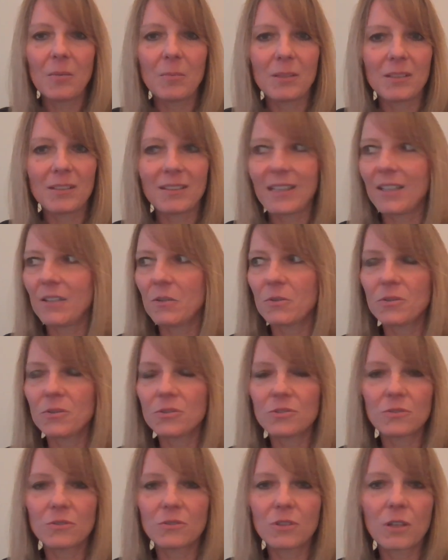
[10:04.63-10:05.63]
but then
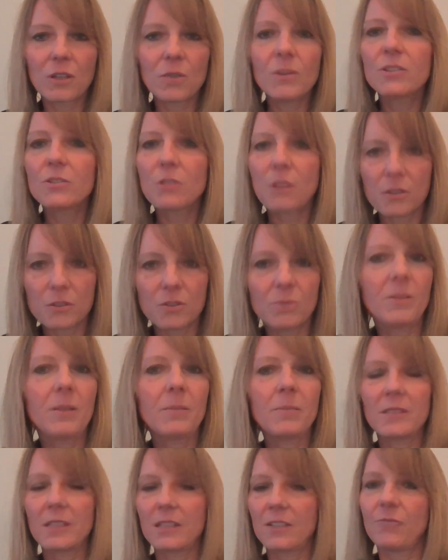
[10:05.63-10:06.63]
also go and talk to
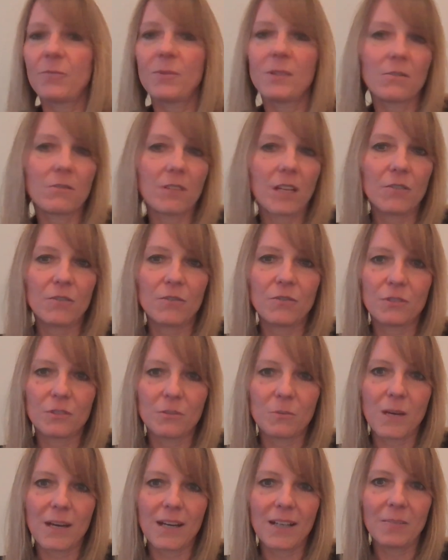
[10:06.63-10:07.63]
people that have been around for
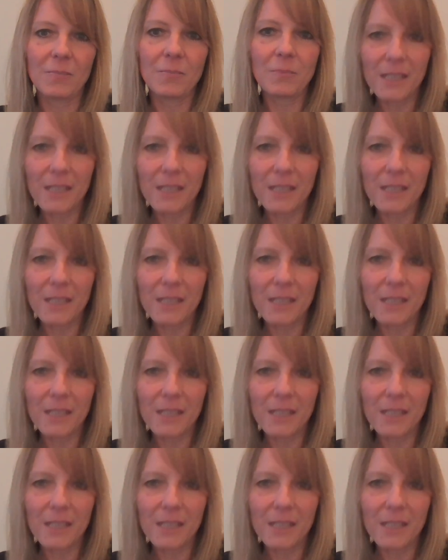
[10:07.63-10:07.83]
a while,